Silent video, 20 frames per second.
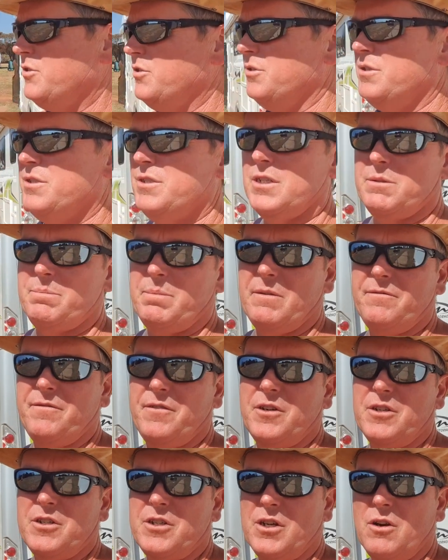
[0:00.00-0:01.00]
Jude's just been
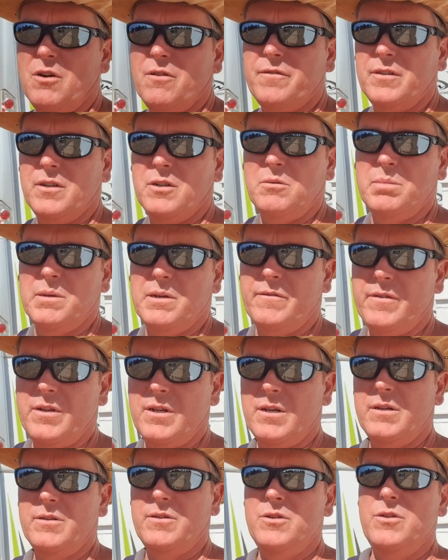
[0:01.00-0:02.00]
finishing off a little bit of
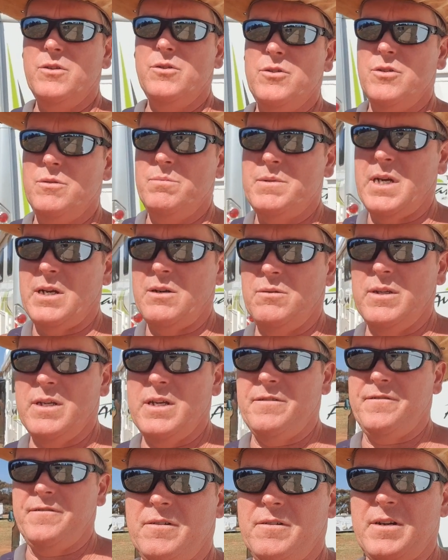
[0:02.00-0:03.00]
the YouTube channel
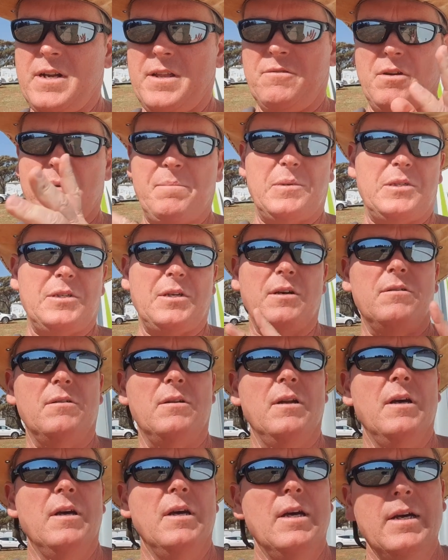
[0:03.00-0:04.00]
for another episode.